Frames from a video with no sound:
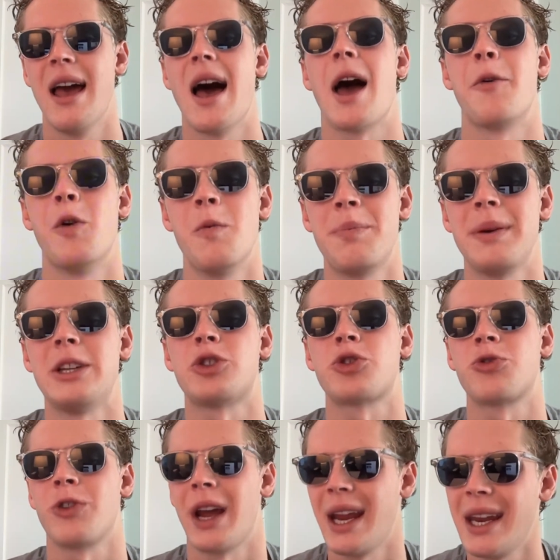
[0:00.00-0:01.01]
I won't be
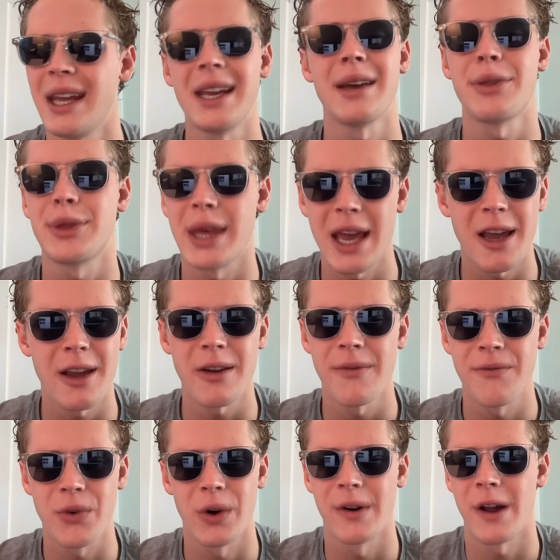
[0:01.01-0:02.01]
trading a thing
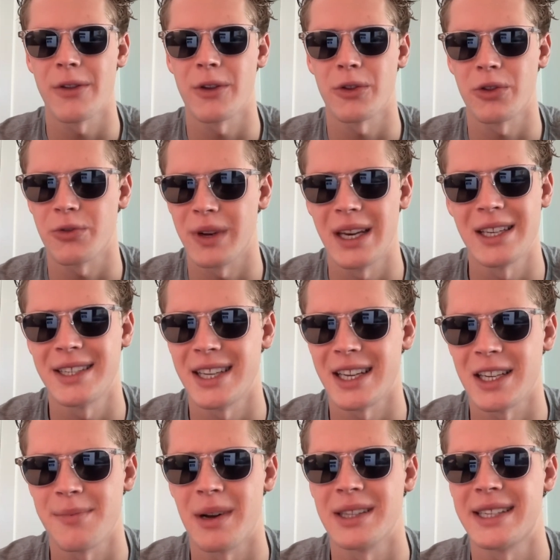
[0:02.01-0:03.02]
for another 3 to
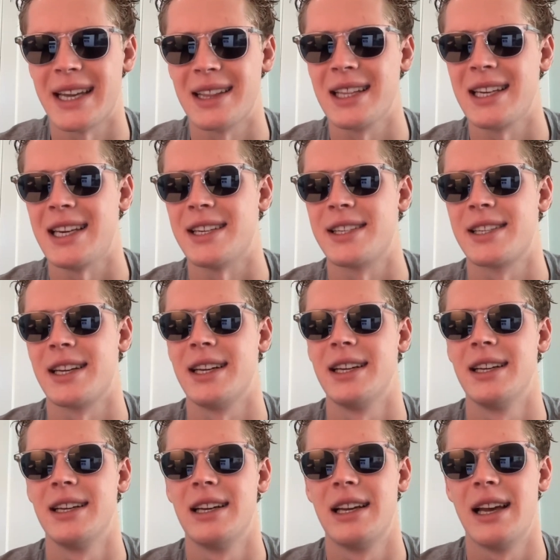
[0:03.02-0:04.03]
6 months at least.
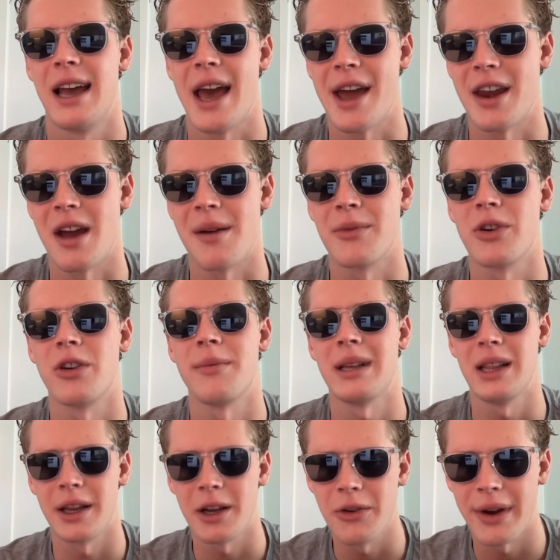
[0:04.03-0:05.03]
And I'm going to be
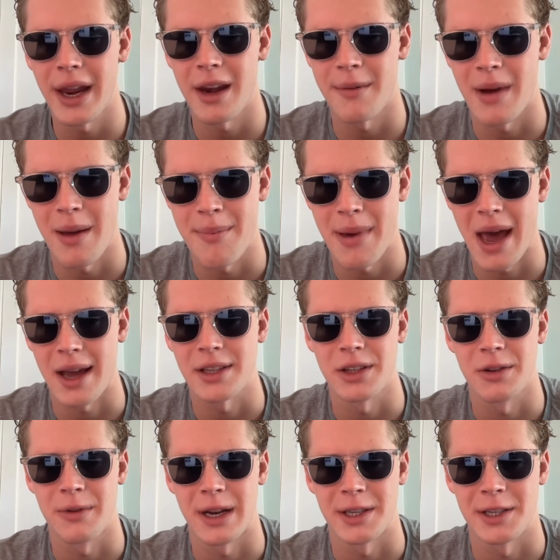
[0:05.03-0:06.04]
liquidating my bags on
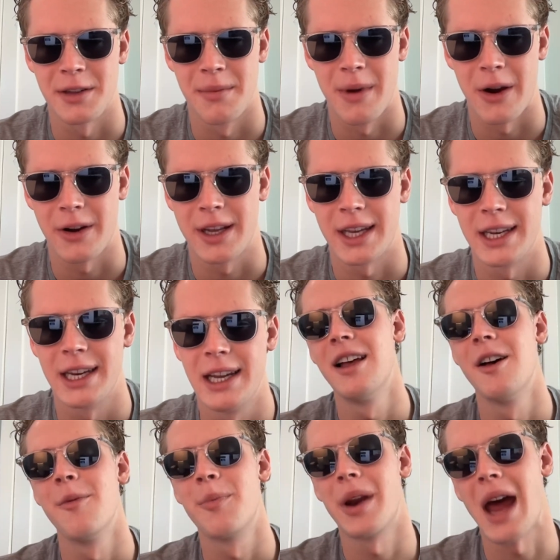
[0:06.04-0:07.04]
the rest of the market.
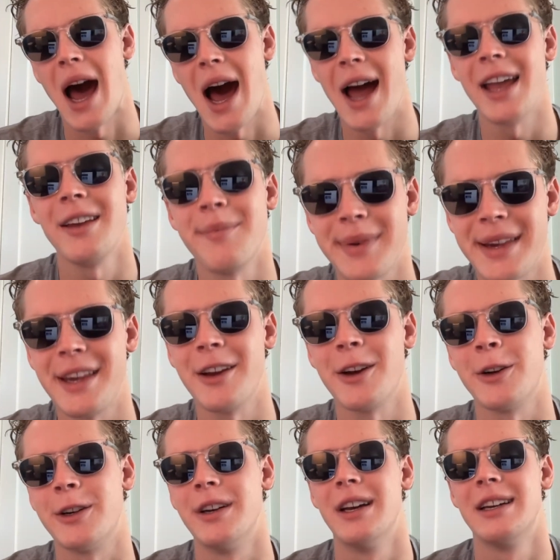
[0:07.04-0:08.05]
But I am
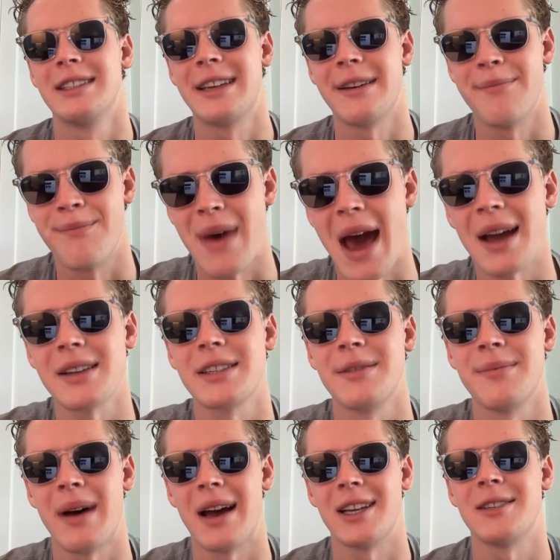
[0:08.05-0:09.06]
here to
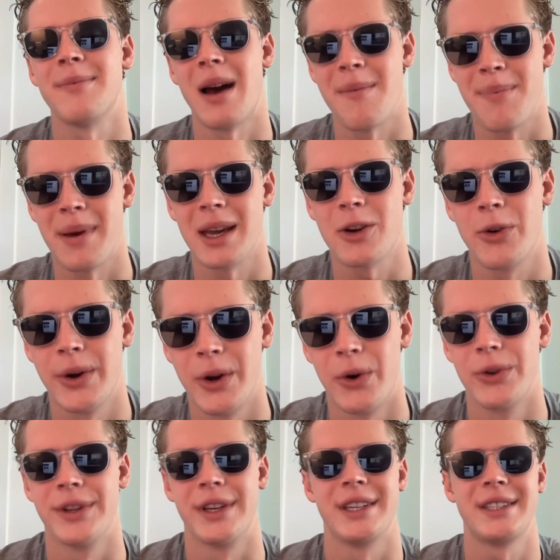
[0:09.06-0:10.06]
maximize my Bitcoin
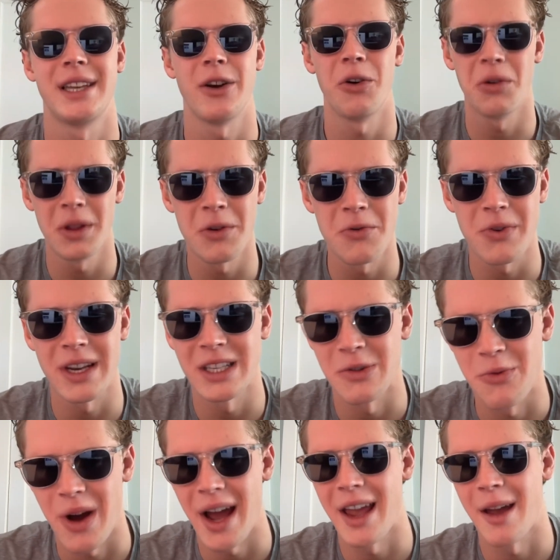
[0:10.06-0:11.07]
holdings. The only
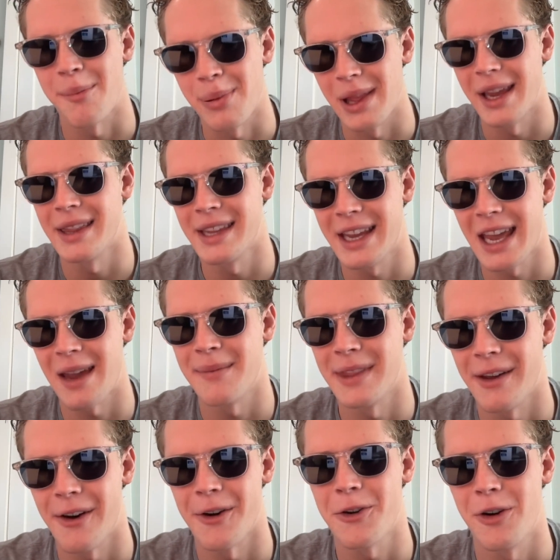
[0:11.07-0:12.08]
reason why I'm playing the game in
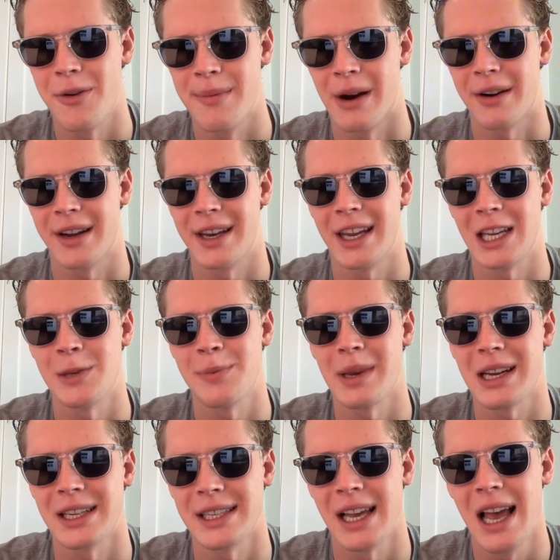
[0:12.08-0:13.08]
the altcoin market is
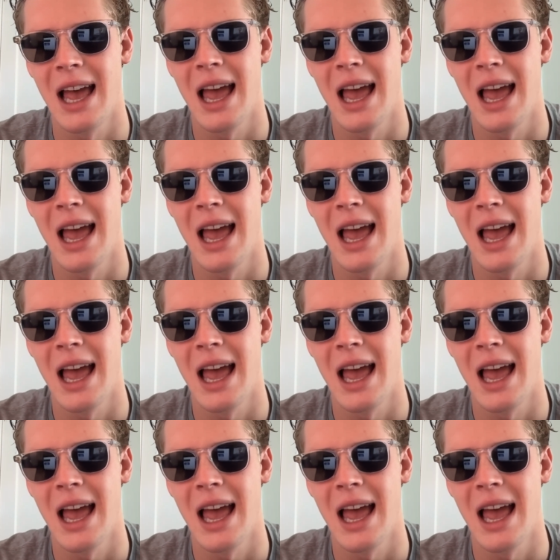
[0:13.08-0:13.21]
because